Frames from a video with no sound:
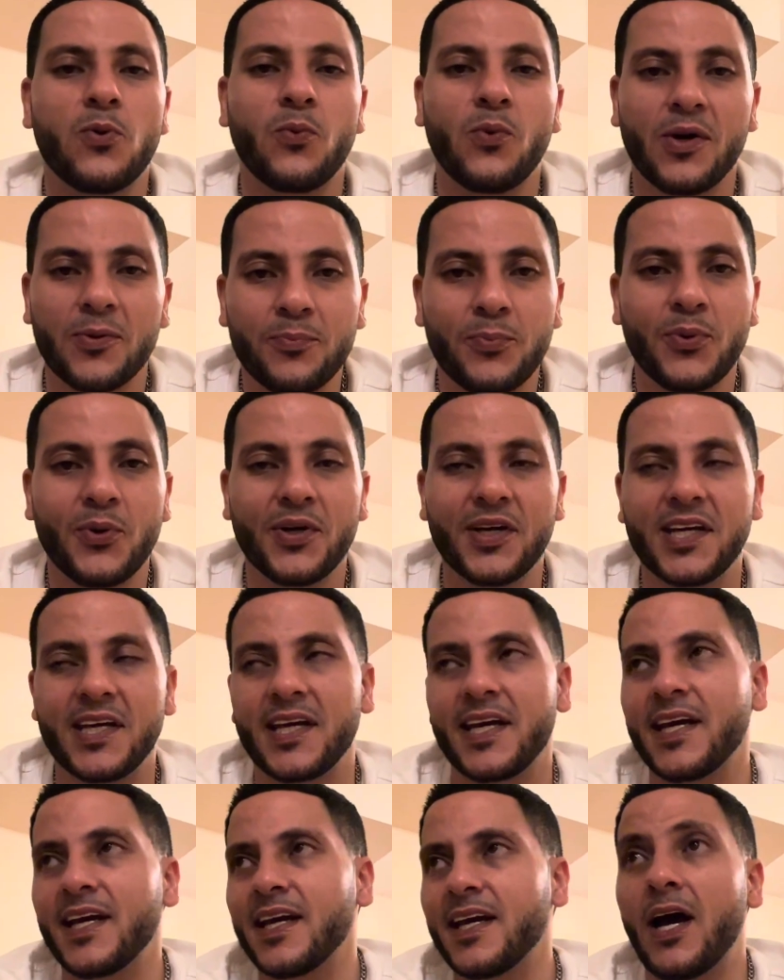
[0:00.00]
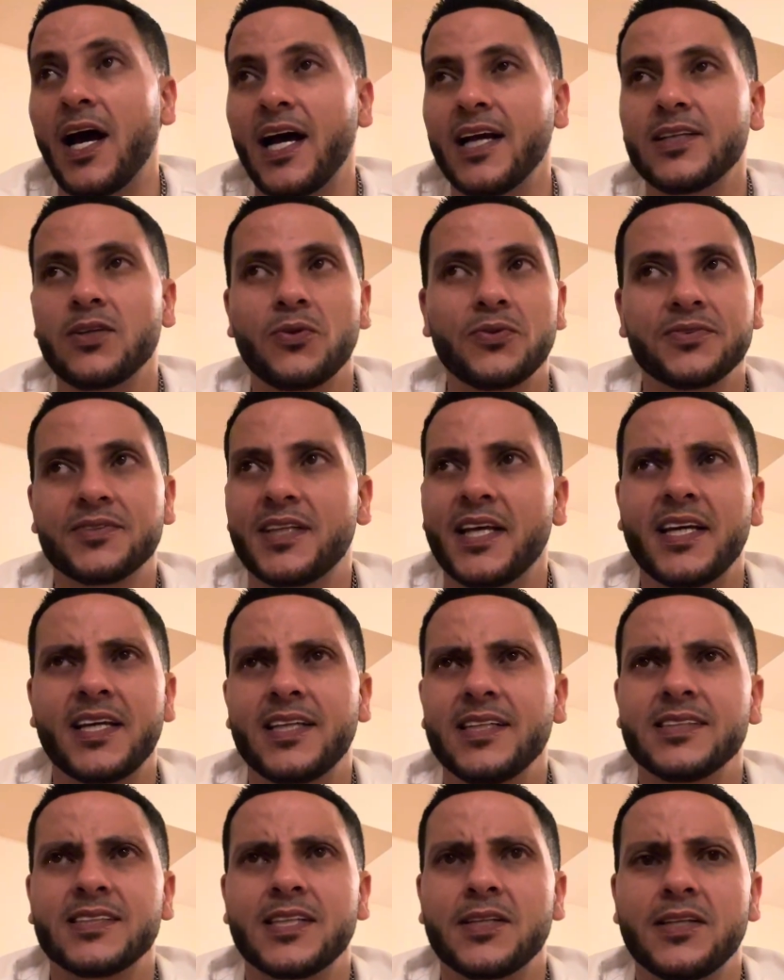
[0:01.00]
1 point, and I don't think
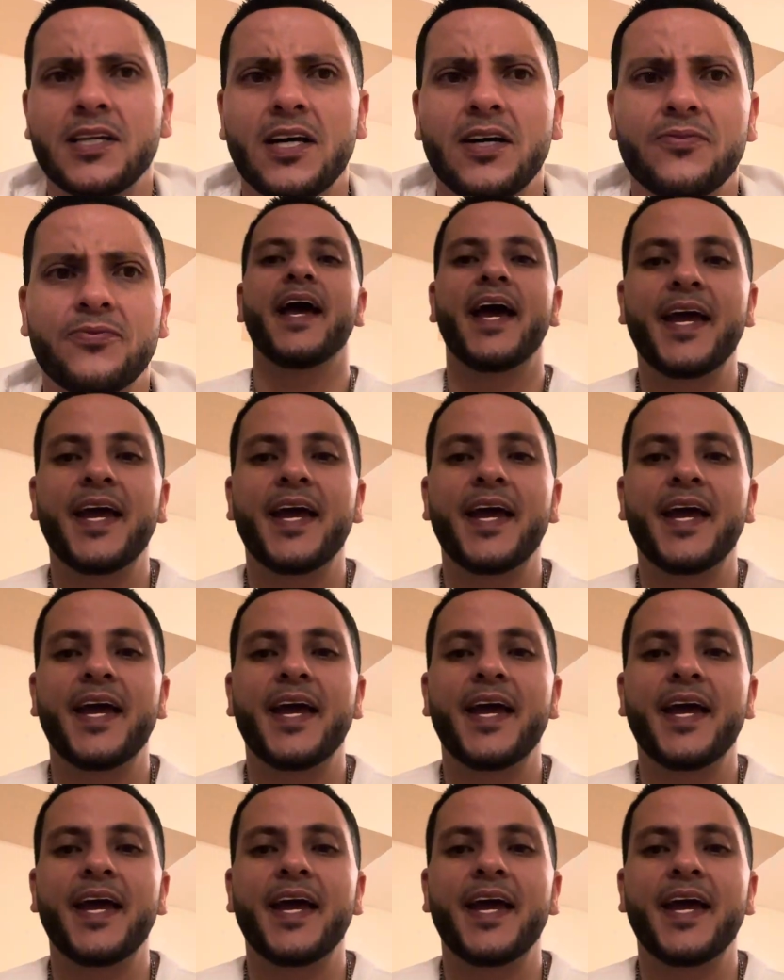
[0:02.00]
is enough.